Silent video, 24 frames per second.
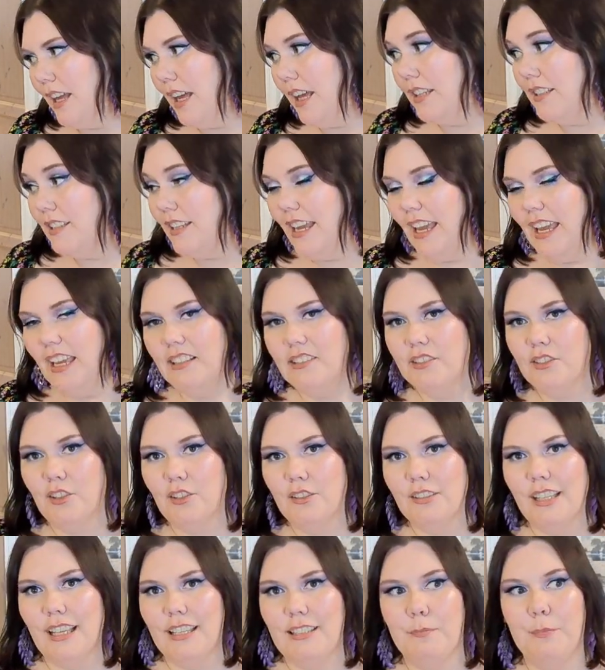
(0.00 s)
and
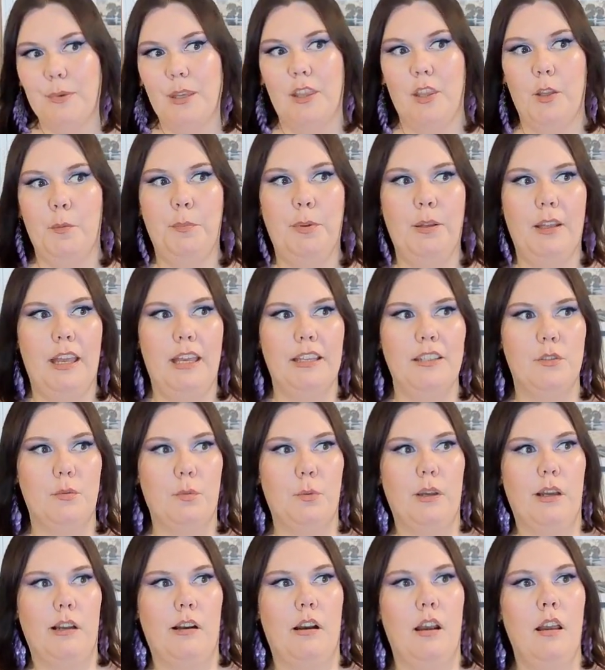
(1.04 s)
ASOS has been the place
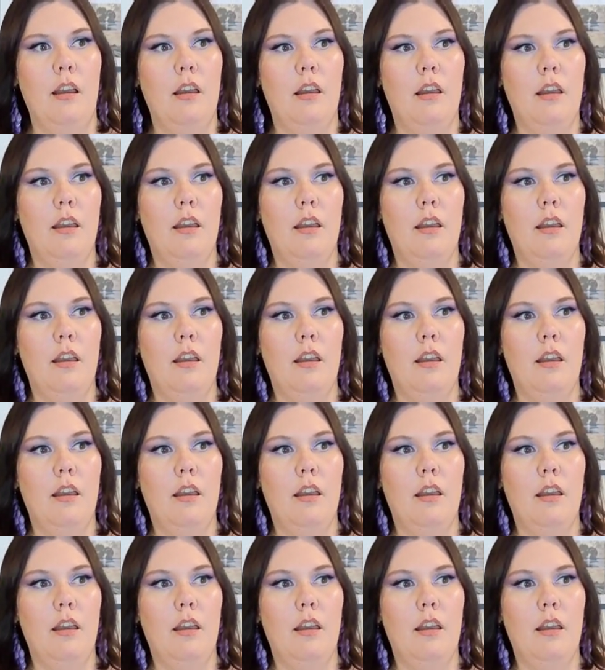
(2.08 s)
where